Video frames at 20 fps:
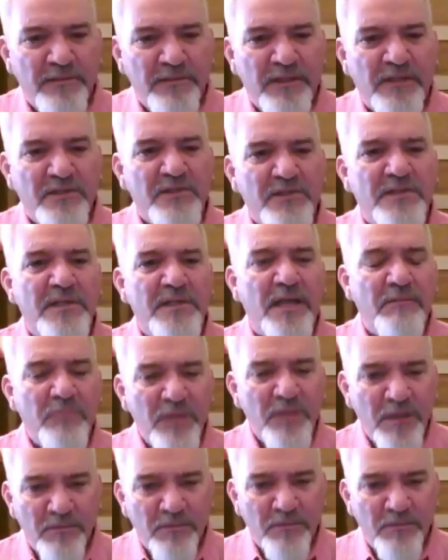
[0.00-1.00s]
that set
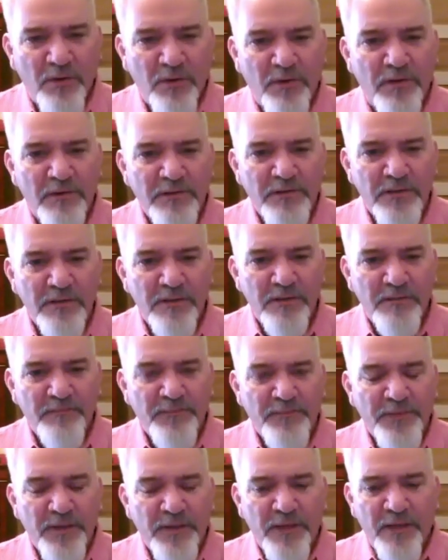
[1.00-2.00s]
me apart
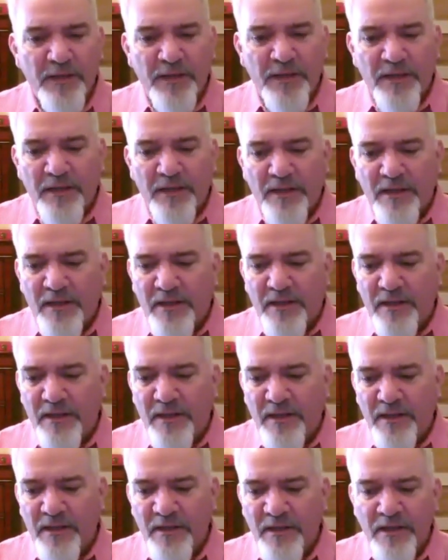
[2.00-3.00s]

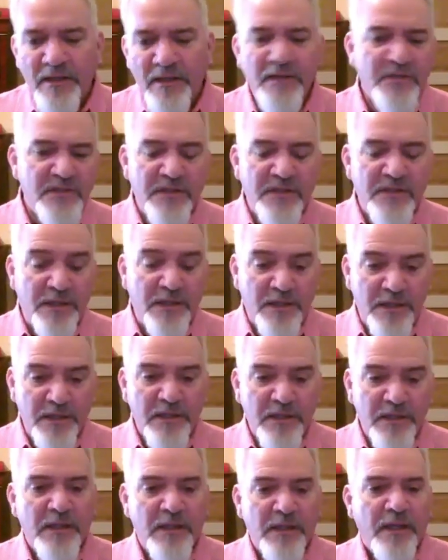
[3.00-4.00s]
in his
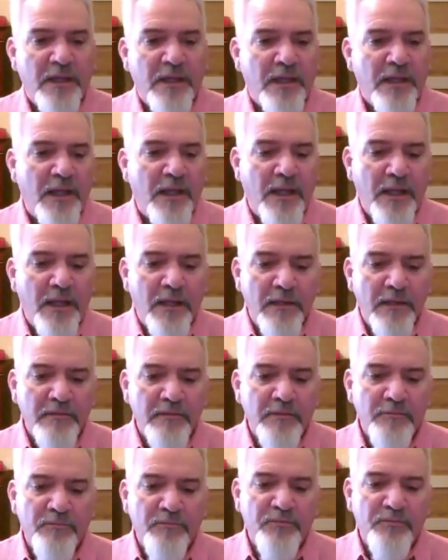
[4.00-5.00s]
thinking
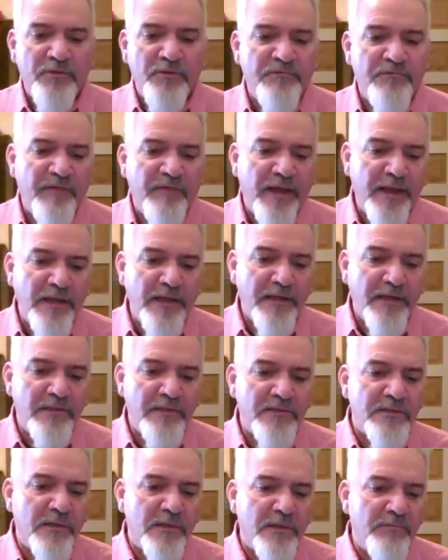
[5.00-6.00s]
and
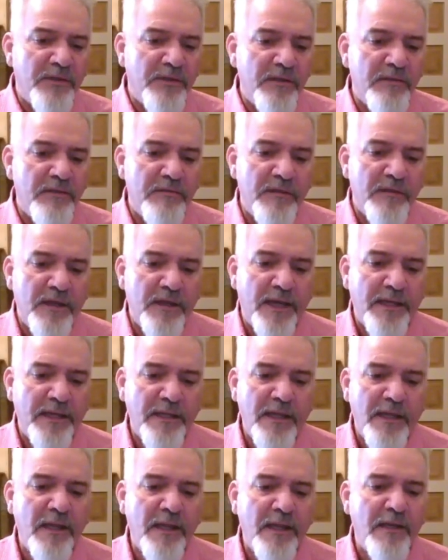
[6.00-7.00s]
provided something that I
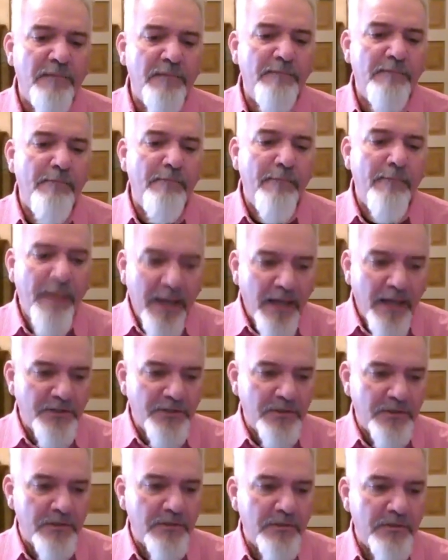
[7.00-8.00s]
can't
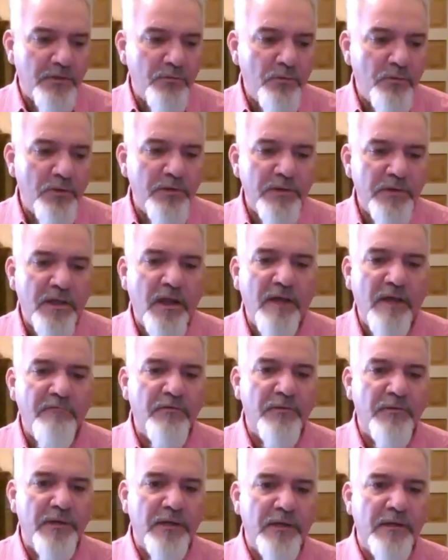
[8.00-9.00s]
imagine the word
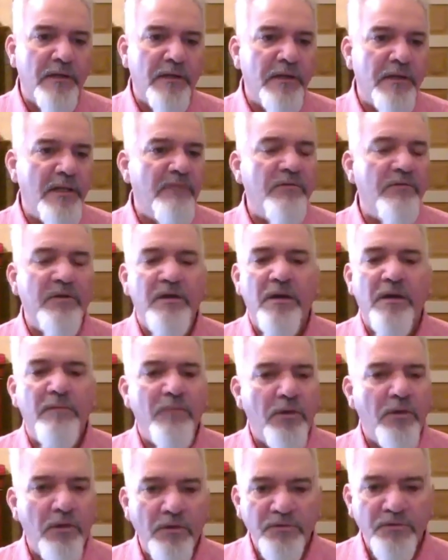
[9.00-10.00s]
covering can even
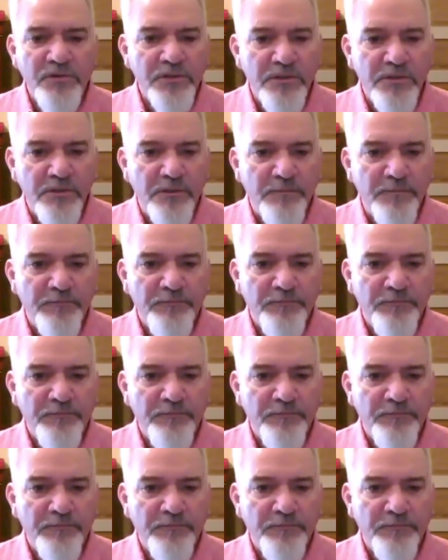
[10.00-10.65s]
come close to.